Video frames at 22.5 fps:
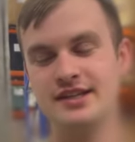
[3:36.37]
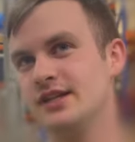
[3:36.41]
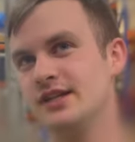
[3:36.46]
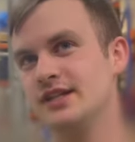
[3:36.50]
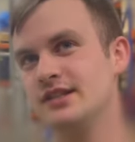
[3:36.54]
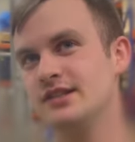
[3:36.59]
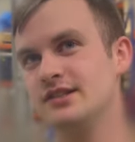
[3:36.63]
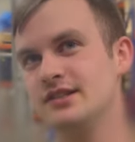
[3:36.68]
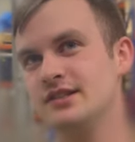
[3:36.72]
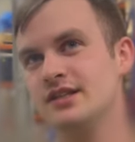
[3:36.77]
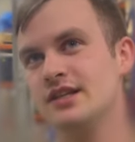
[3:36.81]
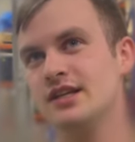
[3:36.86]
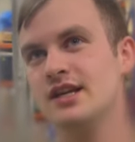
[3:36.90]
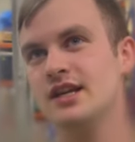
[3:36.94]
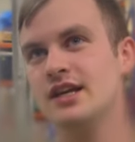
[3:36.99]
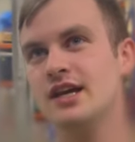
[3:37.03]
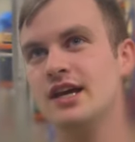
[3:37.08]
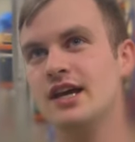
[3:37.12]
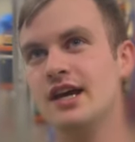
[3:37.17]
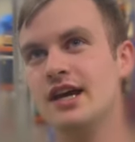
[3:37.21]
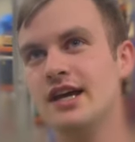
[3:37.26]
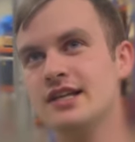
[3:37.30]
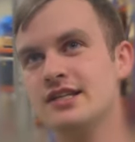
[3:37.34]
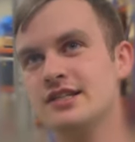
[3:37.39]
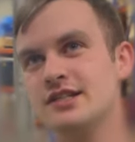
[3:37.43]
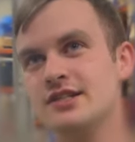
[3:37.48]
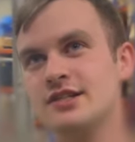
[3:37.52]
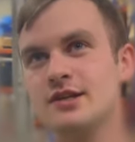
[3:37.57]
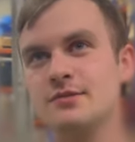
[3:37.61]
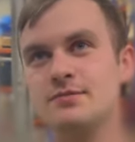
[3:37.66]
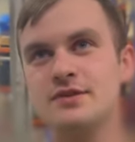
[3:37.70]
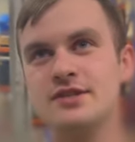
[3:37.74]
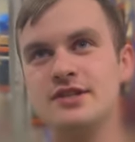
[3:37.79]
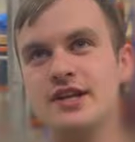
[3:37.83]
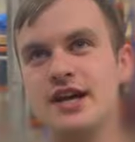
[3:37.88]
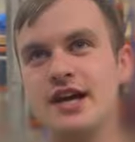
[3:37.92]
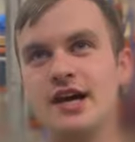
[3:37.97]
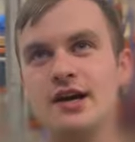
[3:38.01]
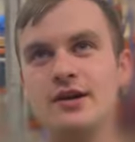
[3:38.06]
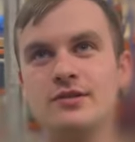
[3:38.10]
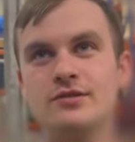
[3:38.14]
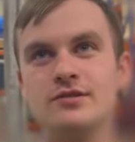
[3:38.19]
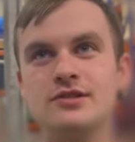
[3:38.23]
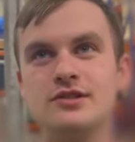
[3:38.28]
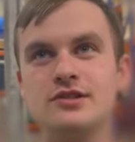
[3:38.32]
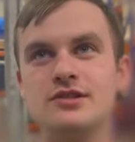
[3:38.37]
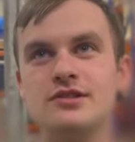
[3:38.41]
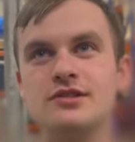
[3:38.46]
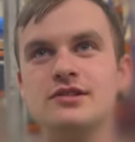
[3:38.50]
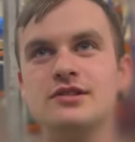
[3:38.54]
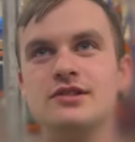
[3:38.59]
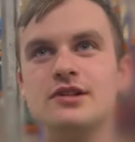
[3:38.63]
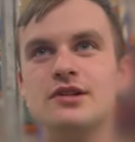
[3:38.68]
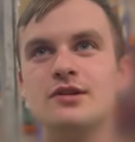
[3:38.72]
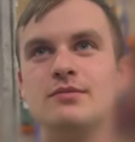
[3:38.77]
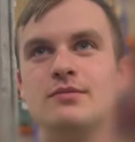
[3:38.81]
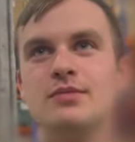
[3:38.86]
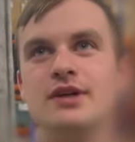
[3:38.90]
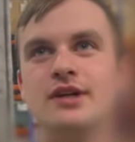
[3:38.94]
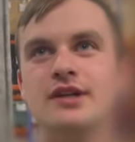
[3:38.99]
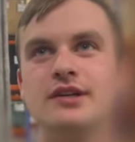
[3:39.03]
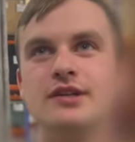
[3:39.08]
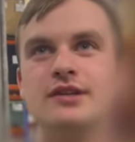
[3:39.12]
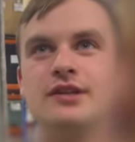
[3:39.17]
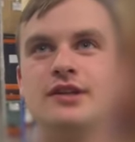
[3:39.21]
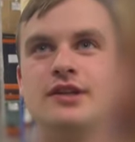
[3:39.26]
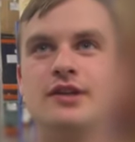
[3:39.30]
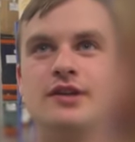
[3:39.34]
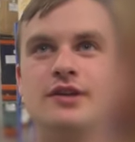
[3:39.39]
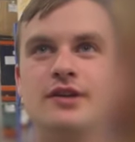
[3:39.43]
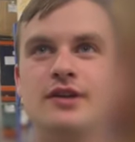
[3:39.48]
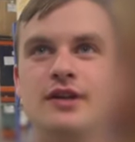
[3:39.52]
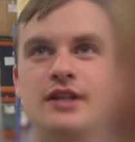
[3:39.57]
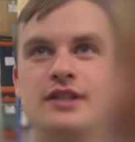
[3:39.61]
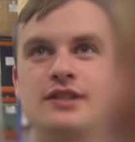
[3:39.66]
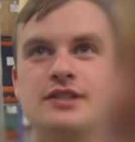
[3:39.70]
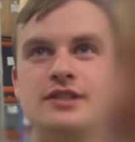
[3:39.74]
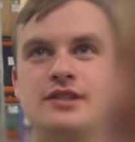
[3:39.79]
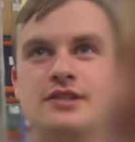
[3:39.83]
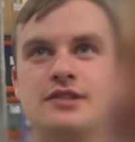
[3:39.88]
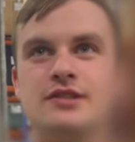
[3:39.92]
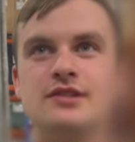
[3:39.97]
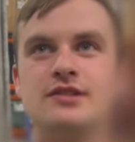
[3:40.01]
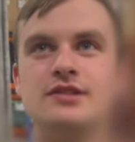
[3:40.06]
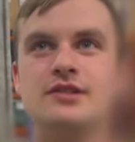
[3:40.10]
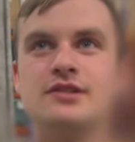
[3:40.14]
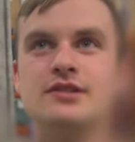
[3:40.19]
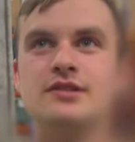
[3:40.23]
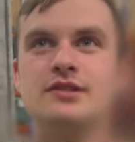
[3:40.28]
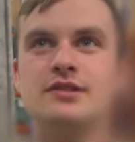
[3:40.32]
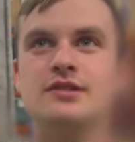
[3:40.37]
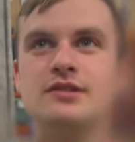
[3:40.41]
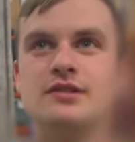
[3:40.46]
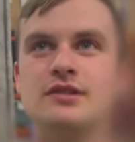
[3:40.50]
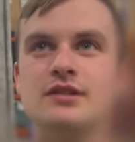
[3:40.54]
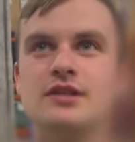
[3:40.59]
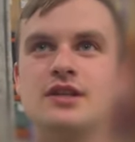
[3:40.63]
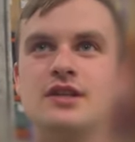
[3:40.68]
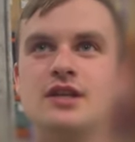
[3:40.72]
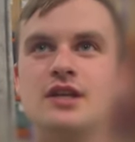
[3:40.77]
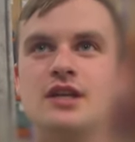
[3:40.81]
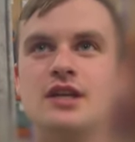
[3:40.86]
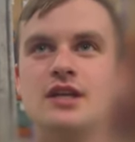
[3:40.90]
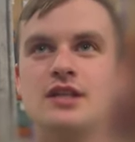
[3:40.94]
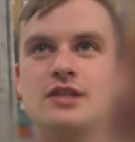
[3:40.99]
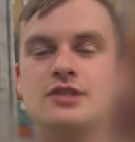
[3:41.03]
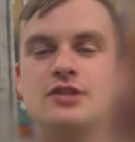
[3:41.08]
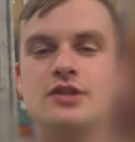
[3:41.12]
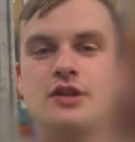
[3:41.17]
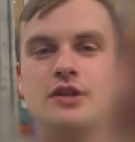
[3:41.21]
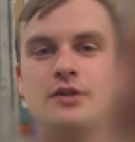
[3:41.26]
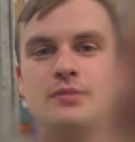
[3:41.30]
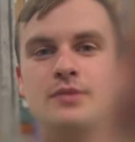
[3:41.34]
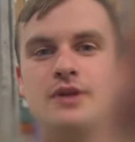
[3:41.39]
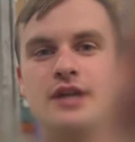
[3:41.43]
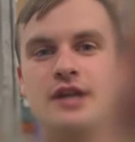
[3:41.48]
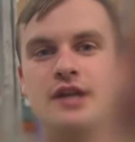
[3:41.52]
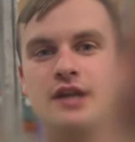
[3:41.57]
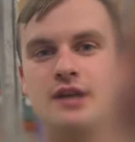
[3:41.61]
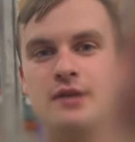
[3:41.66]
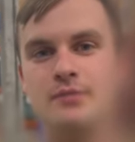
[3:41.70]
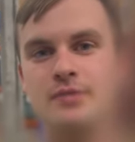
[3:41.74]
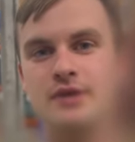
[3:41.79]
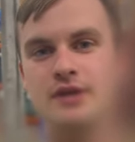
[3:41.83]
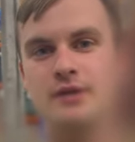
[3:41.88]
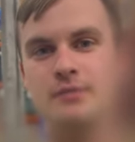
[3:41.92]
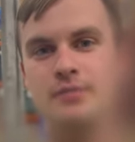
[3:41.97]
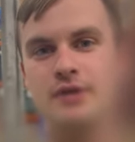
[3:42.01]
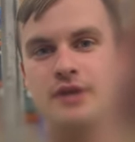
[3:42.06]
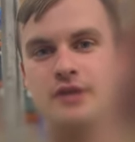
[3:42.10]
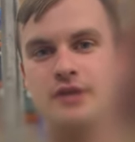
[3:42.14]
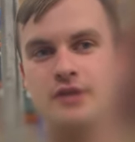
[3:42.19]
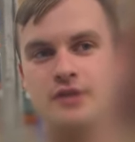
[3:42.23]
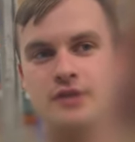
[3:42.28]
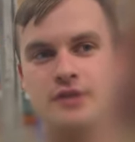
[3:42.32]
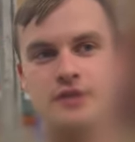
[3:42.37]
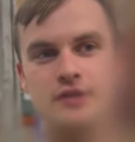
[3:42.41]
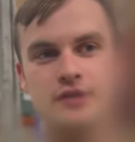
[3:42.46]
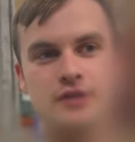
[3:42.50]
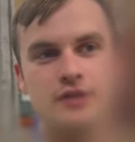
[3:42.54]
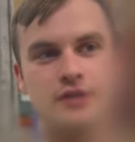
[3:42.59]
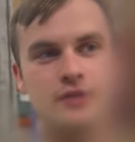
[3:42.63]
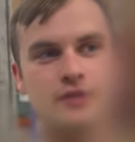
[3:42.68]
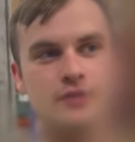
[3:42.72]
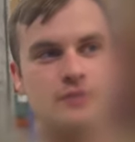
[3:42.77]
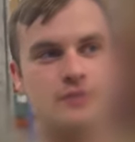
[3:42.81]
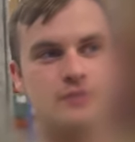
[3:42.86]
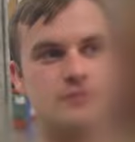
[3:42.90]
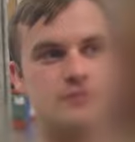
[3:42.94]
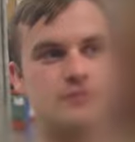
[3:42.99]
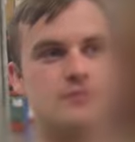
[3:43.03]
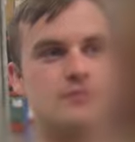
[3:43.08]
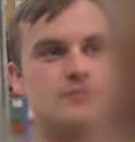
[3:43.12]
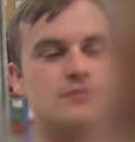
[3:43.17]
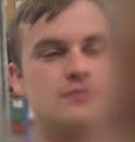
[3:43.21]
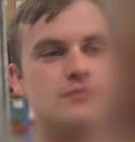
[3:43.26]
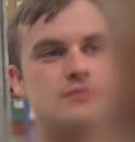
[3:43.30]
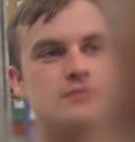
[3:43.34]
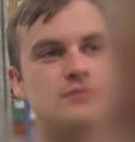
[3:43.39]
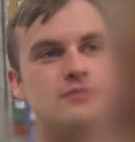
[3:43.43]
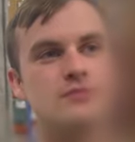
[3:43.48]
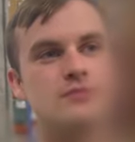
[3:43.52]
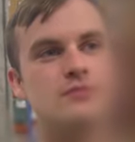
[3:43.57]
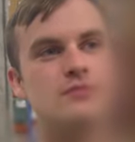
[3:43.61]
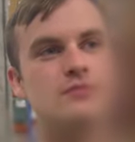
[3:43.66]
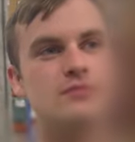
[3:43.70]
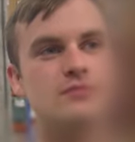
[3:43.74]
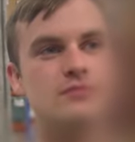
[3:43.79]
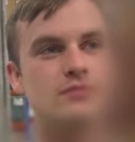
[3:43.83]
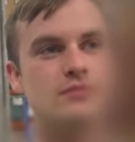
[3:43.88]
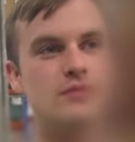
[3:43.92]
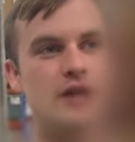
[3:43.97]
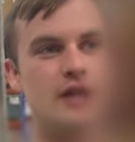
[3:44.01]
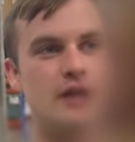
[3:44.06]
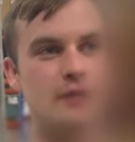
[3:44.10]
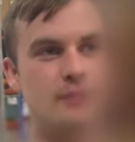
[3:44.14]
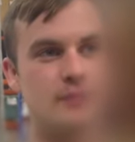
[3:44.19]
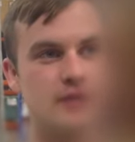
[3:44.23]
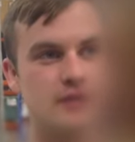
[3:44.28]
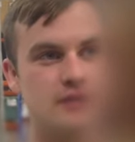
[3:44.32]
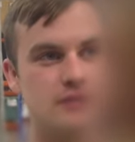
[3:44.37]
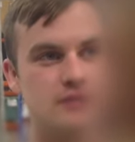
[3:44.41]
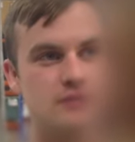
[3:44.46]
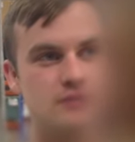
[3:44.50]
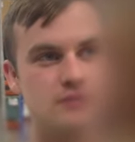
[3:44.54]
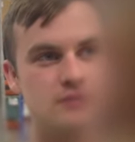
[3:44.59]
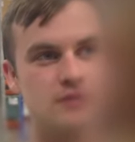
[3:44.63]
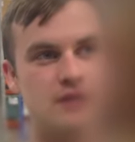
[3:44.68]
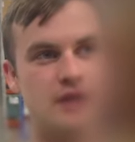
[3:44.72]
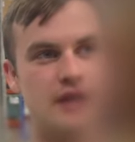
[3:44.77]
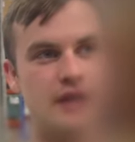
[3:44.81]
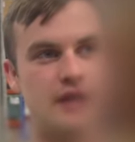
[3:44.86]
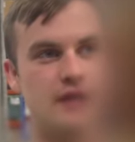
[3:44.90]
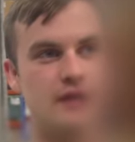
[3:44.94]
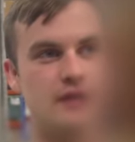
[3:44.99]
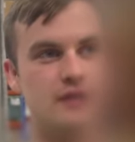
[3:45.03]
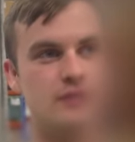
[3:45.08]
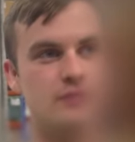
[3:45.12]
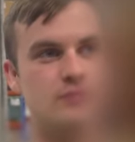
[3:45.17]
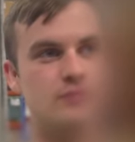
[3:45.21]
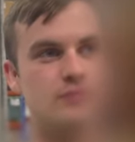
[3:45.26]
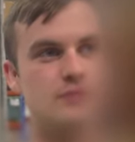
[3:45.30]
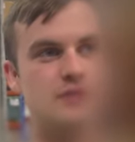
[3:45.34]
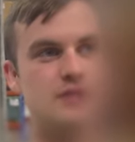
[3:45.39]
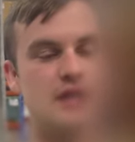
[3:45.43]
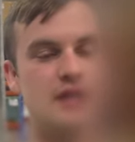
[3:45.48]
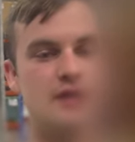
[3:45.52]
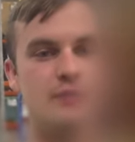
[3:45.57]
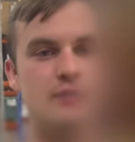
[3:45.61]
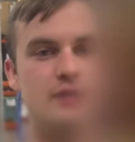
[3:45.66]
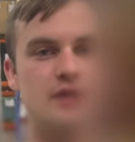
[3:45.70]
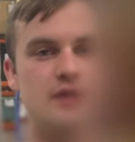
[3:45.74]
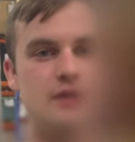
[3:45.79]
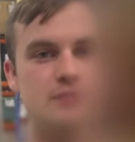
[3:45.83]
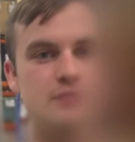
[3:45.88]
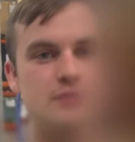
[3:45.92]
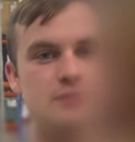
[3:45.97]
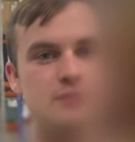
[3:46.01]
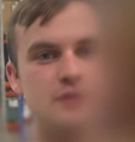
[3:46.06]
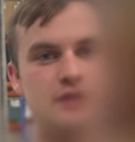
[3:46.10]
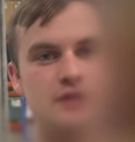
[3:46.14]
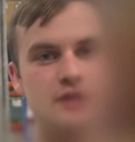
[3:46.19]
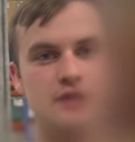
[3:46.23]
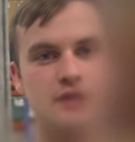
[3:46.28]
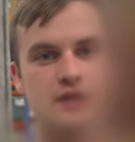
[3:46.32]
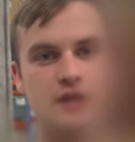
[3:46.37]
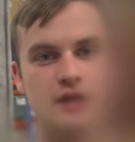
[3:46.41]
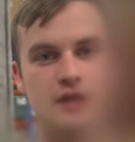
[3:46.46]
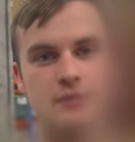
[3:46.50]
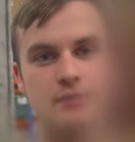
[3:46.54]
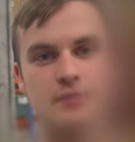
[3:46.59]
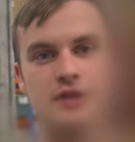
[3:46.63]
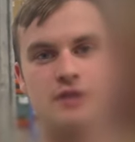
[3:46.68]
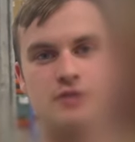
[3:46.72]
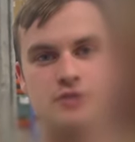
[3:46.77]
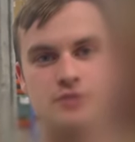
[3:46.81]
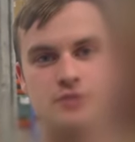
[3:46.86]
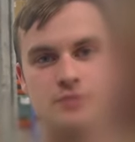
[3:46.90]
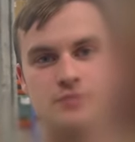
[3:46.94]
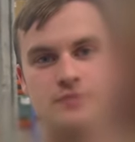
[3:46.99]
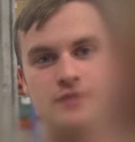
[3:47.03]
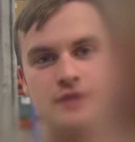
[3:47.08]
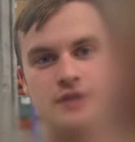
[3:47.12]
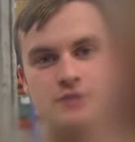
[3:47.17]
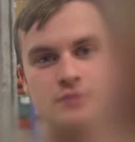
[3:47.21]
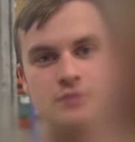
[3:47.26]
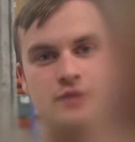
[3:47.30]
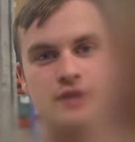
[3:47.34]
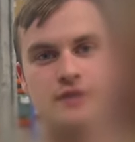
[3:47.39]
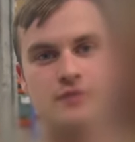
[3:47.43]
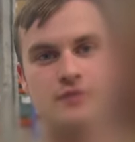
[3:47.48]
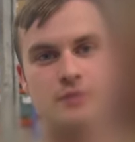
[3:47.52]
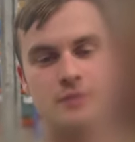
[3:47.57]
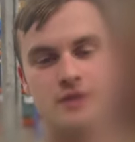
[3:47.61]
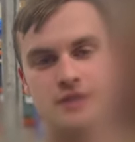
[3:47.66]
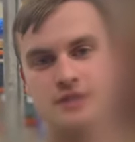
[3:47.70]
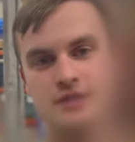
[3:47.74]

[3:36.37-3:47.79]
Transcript: It has its ups and downs, but you know, it's it's taught me how to be a better, you know, airman and setting me up to be like a better supervisor whenever I'm in